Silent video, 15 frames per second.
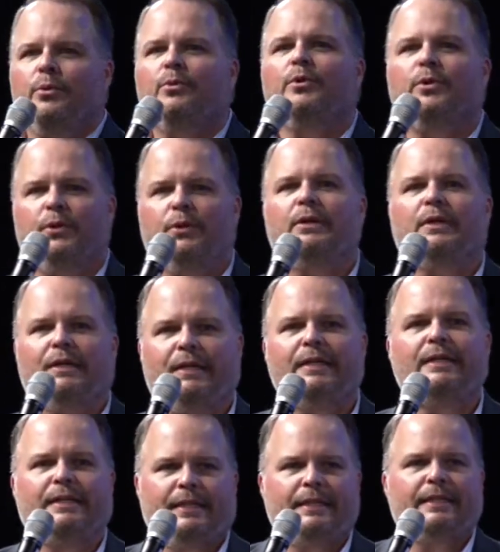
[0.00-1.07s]
in the world
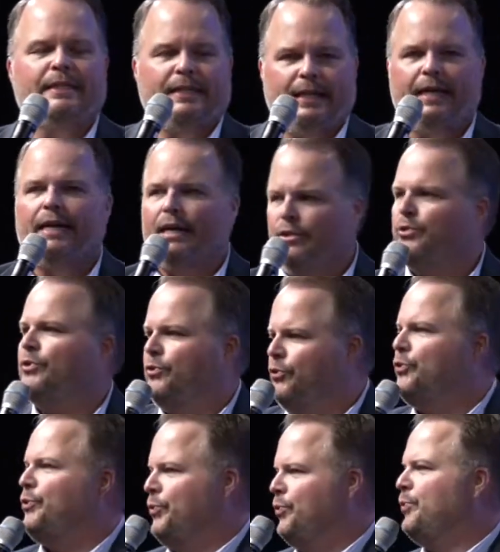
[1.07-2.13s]
can I turn
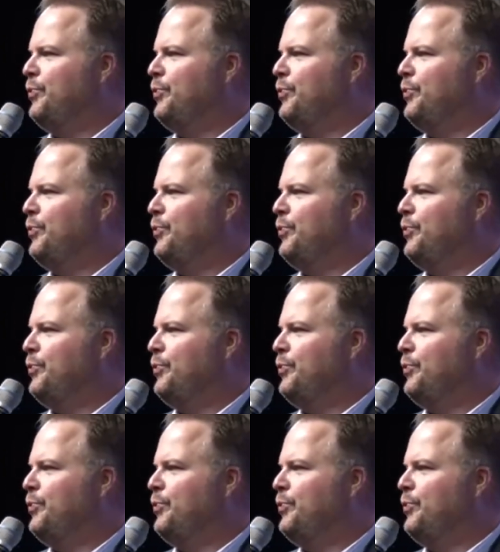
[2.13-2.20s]
to?